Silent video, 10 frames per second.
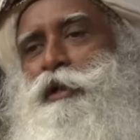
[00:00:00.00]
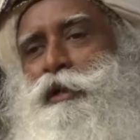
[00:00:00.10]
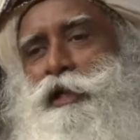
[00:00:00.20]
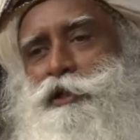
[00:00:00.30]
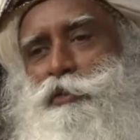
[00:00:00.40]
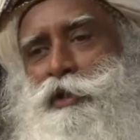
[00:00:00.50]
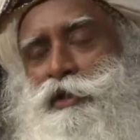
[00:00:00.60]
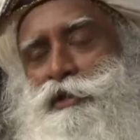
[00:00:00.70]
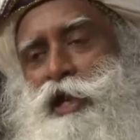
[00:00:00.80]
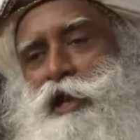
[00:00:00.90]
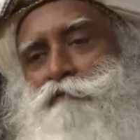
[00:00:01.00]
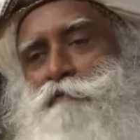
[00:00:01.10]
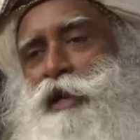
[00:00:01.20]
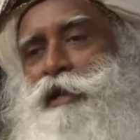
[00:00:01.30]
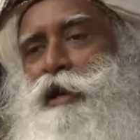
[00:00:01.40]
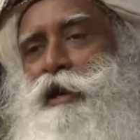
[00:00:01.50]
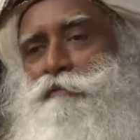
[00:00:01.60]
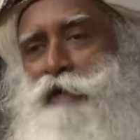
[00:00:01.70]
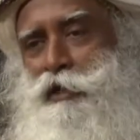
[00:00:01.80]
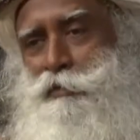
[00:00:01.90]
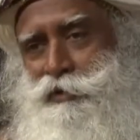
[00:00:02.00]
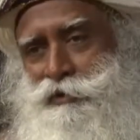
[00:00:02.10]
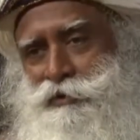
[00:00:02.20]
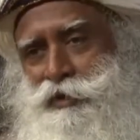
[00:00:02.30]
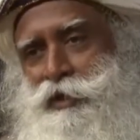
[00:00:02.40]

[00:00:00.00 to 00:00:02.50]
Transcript: Next one is half man, half animal.